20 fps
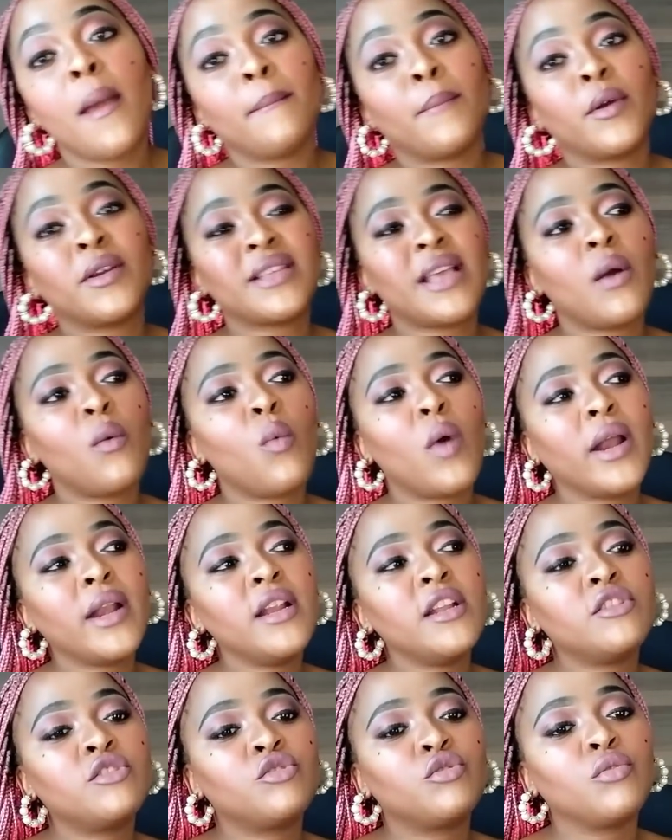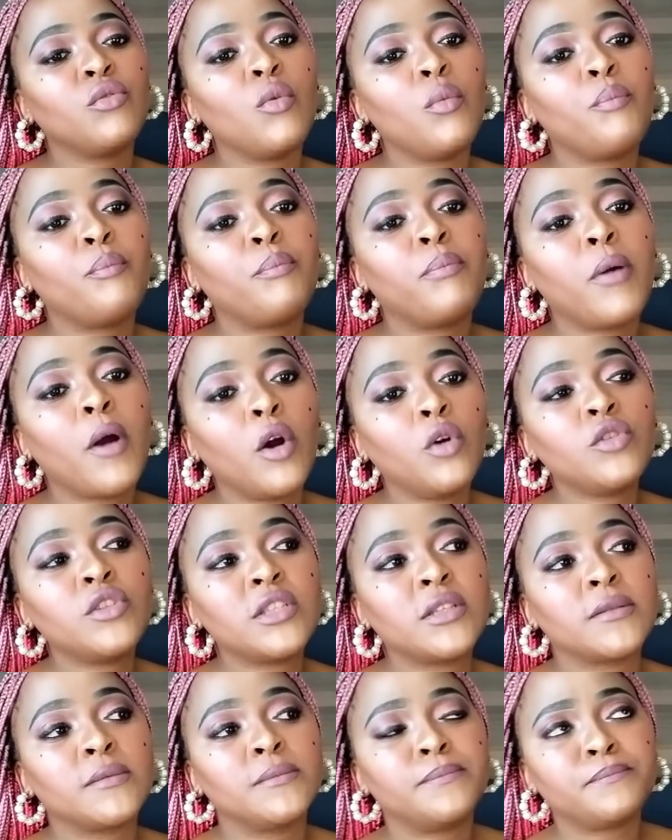Because I wanted to
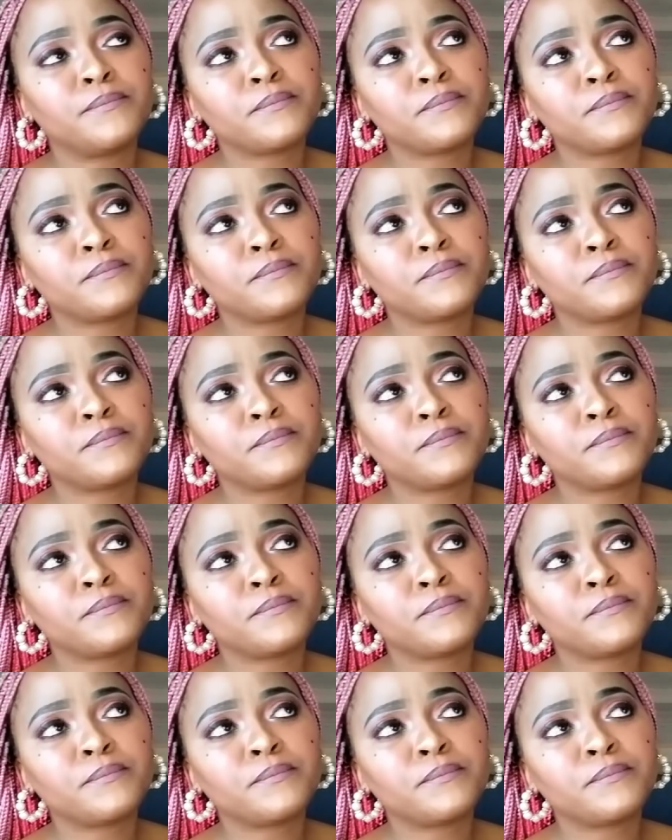post